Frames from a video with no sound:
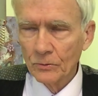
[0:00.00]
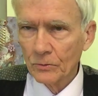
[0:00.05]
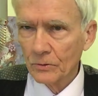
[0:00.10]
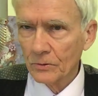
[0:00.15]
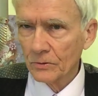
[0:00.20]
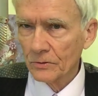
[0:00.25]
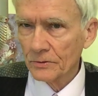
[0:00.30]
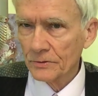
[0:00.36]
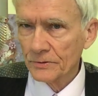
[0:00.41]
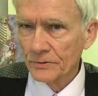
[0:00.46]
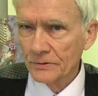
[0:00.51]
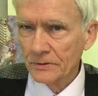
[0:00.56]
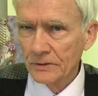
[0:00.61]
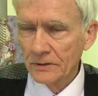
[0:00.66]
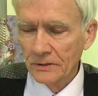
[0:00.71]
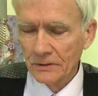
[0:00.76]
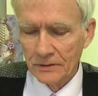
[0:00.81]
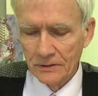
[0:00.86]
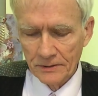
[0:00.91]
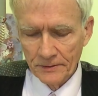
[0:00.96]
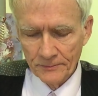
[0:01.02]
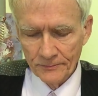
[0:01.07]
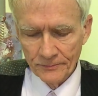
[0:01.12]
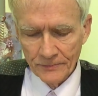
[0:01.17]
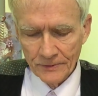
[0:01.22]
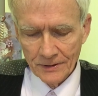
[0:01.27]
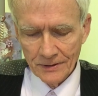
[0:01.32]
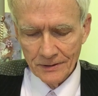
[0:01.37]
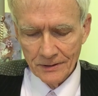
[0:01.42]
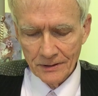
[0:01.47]
or C,
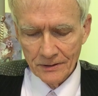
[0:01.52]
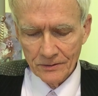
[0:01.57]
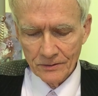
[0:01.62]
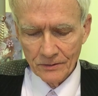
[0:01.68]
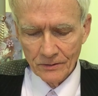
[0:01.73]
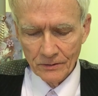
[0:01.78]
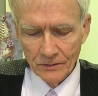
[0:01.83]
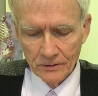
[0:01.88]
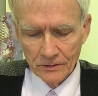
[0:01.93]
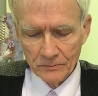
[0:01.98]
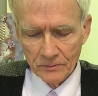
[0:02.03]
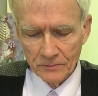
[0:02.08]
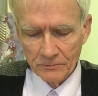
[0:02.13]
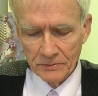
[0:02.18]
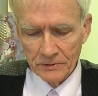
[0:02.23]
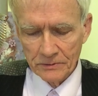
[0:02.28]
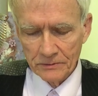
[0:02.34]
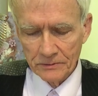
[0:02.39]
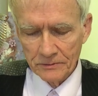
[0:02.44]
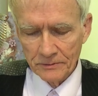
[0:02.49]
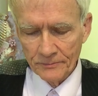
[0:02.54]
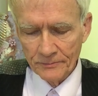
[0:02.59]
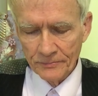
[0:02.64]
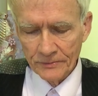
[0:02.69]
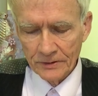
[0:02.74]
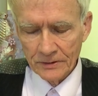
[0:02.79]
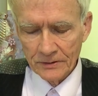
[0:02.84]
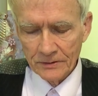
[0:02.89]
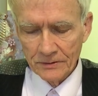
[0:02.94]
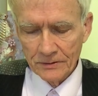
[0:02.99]
an automobile
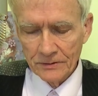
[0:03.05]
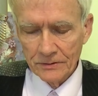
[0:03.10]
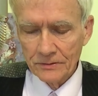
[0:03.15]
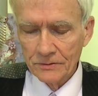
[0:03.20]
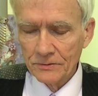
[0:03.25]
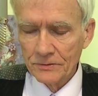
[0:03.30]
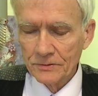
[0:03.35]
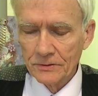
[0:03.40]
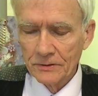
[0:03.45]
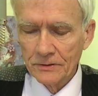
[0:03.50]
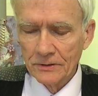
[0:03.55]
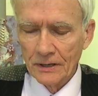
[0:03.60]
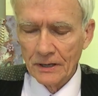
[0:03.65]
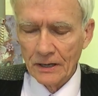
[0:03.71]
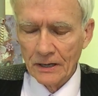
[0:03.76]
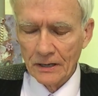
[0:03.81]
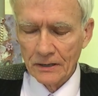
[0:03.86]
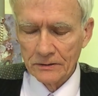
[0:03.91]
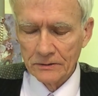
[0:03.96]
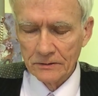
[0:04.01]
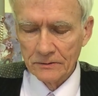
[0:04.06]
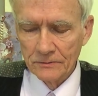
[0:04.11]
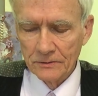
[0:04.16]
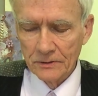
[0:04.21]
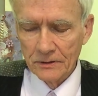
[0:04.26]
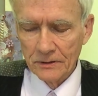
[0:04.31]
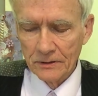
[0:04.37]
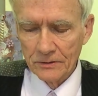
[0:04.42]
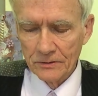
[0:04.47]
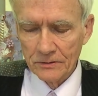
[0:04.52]
used in the active
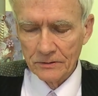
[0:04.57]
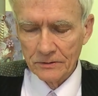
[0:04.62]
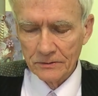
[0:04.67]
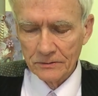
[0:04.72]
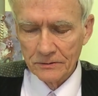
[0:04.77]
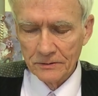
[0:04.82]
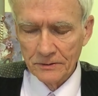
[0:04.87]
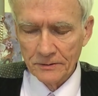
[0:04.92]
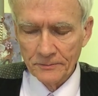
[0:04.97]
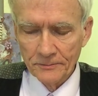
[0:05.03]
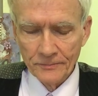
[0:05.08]
conduct